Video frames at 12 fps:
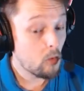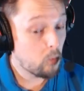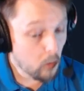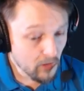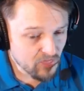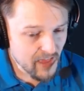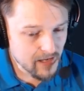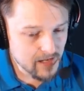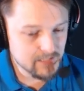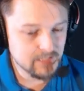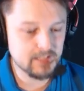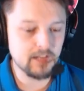What that
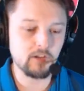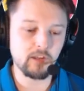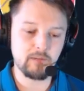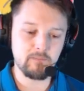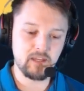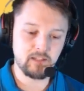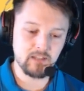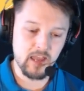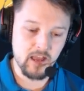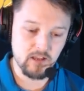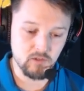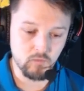necessarily means
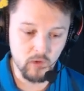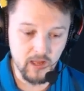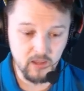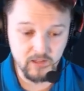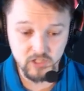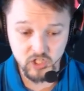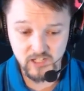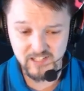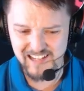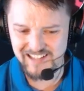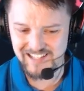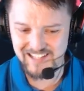as well is
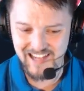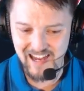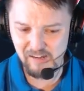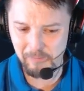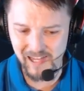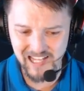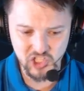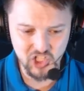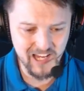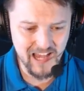she's insane because she